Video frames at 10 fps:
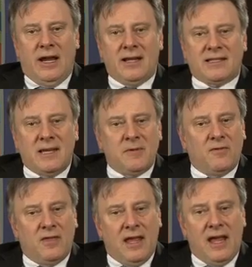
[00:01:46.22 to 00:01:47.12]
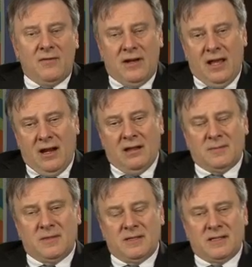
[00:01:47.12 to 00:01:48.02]
ask them if they haven't had
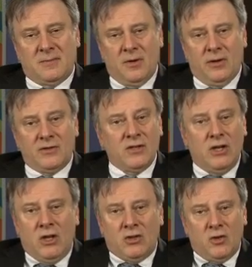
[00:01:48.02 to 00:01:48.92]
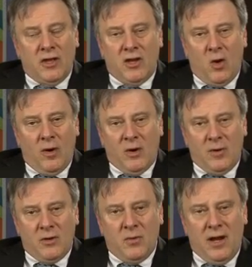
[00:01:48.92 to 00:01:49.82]
hospice experience, do they know
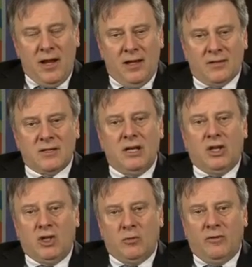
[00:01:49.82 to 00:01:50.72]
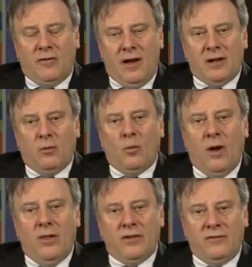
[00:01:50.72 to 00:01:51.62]
anyone who has? You will find a
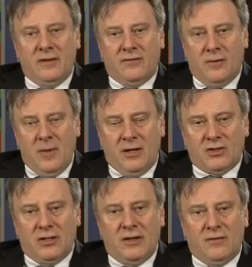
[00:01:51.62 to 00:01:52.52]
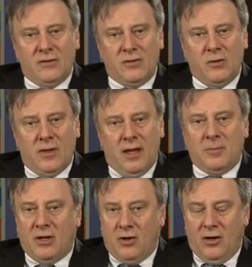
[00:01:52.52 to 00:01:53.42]
wealth of information if you do
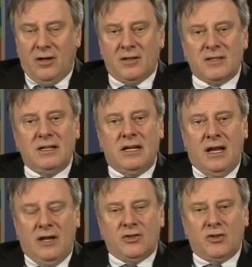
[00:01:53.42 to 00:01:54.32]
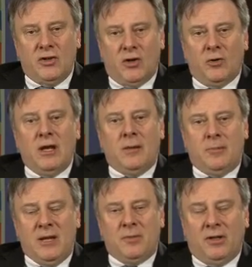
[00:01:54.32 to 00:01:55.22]
that because, as you know,
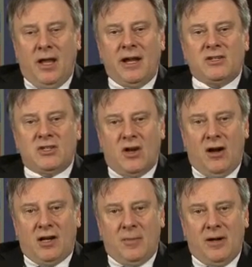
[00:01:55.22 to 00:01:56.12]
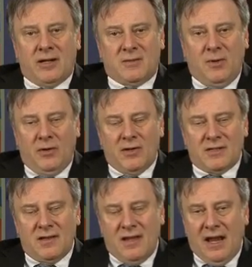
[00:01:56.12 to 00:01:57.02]
people like to talk about
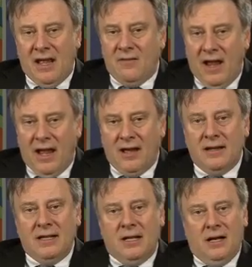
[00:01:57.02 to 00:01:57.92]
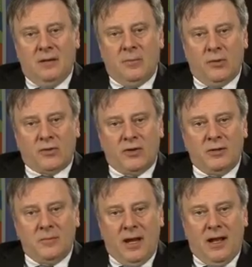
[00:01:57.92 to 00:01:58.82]
experience that they have had, both
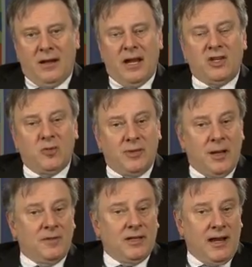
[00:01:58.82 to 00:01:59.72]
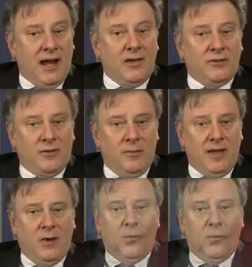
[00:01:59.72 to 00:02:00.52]
good and bad, and you'll be able to gather from that